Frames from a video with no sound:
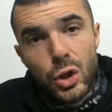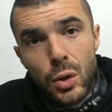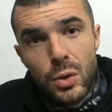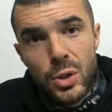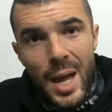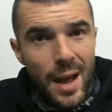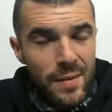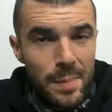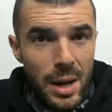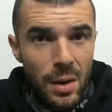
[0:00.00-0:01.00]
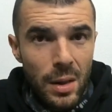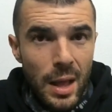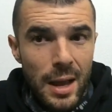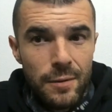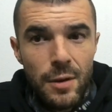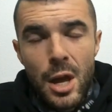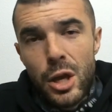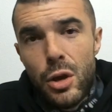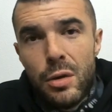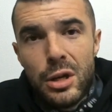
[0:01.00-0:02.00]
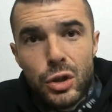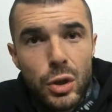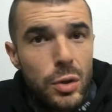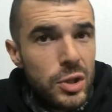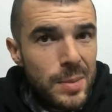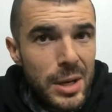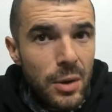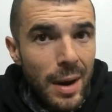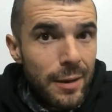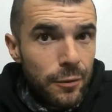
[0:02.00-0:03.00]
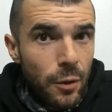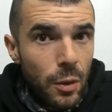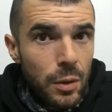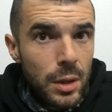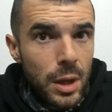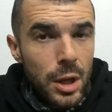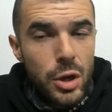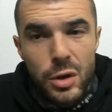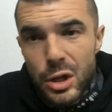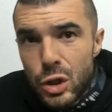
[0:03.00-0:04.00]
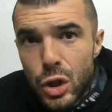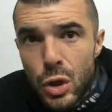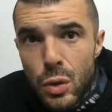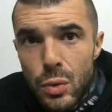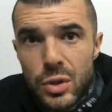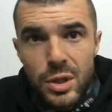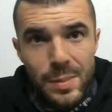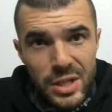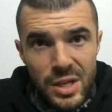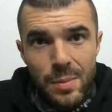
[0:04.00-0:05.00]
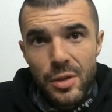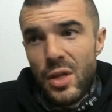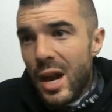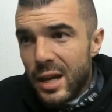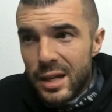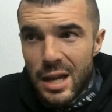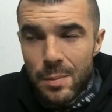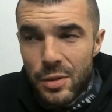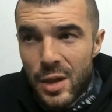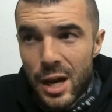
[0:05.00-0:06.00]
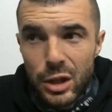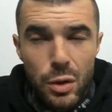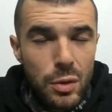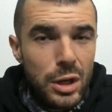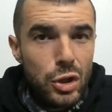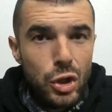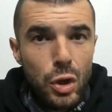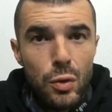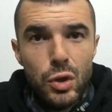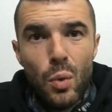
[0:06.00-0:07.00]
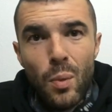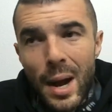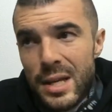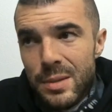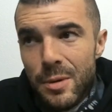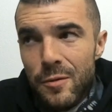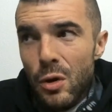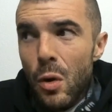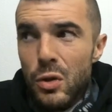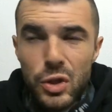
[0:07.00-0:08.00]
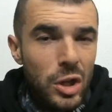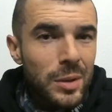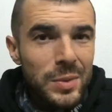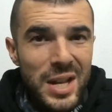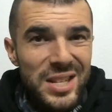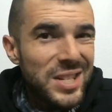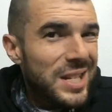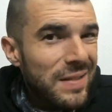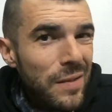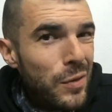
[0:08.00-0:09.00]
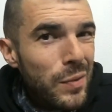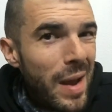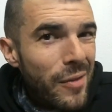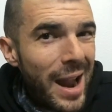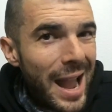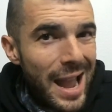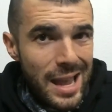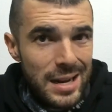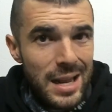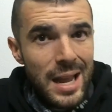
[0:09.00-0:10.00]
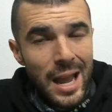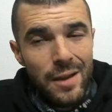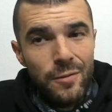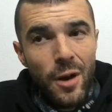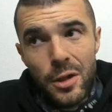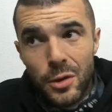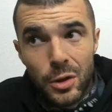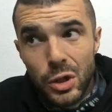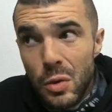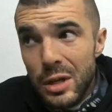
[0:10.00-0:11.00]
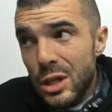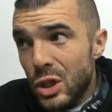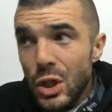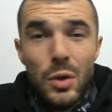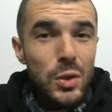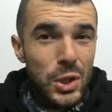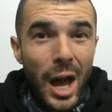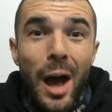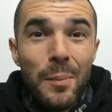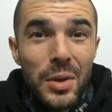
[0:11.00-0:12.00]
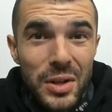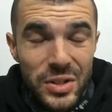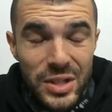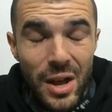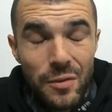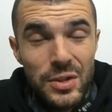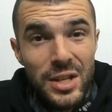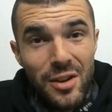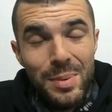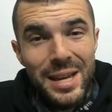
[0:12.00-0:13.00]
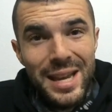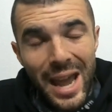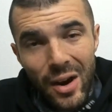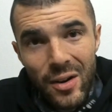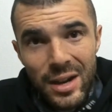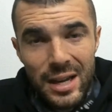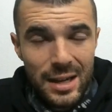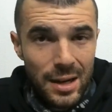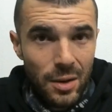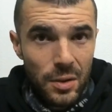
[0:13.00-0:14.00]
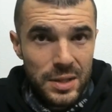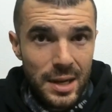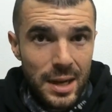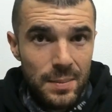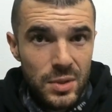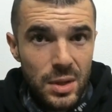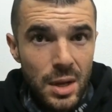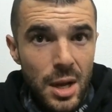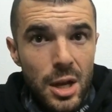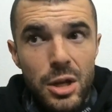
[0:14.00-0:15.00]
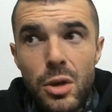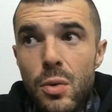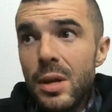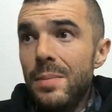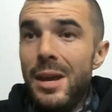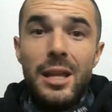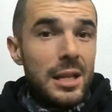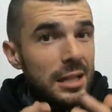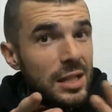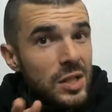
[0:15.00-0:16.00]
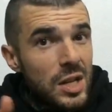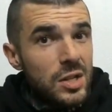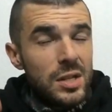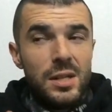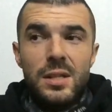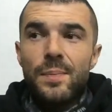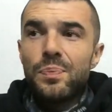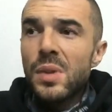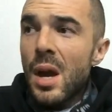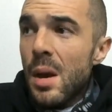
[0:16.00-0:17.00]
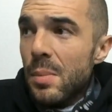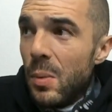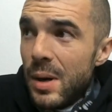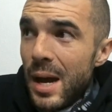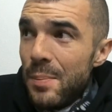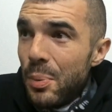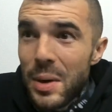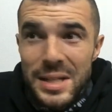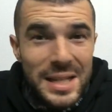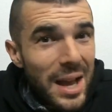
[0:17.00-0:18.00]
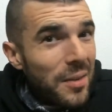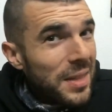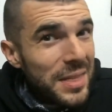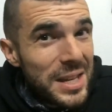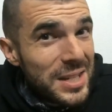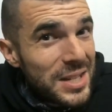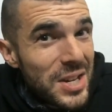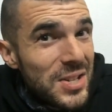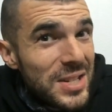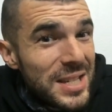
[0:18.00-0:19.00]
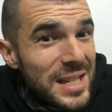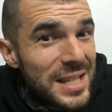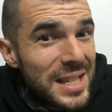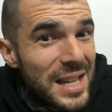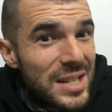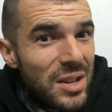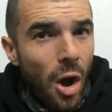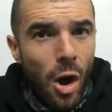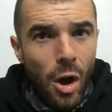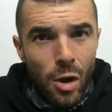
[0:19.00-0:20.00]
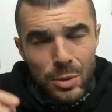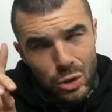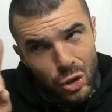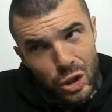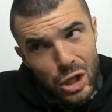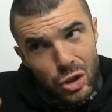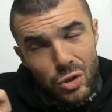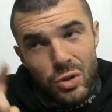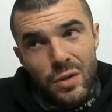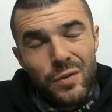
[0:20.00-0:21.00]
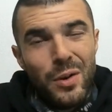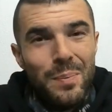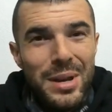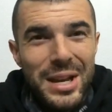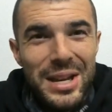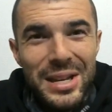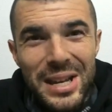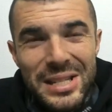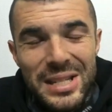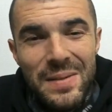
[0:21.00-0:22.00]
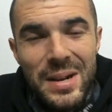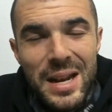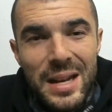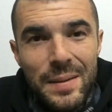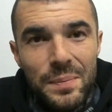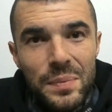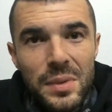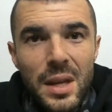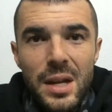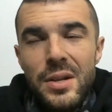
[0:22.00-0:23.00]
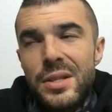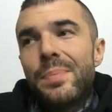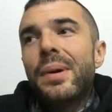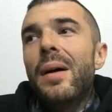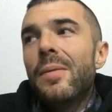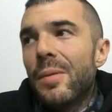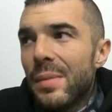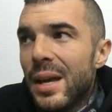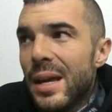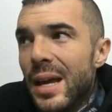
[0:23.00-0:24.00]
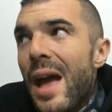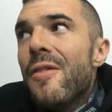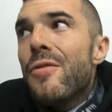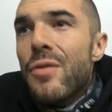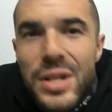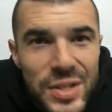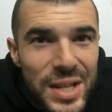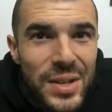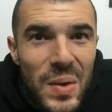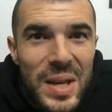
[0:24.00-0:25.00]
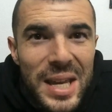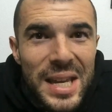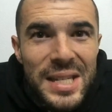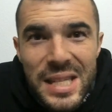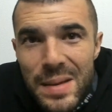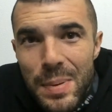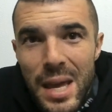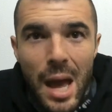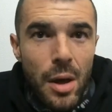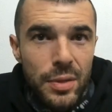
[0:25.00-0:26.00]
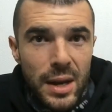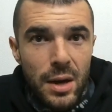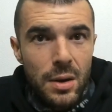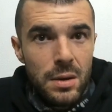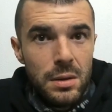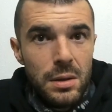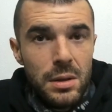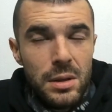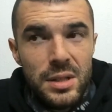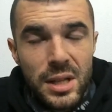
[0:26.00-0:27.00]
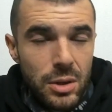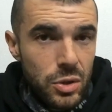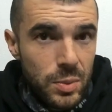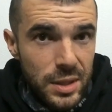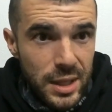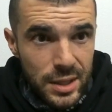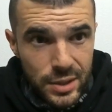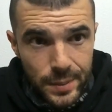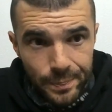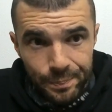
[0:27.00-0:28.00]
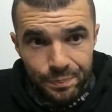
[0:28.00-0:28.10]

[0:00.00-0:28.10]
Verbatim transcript: choose to have a better life. You can choose to be grateful. You can choose to be sympathetic and empathetic. You can choose to rise above your own circumstances, even if you've never had a father. You can choose to humble yourself instead of being arrogant at all times. You can make these decisions. But when I'm pointing out that these decisions exist, oh, Mr. C.S. Joseph, you're being intimidating. Here's the problem every single ENTP out there deals with this.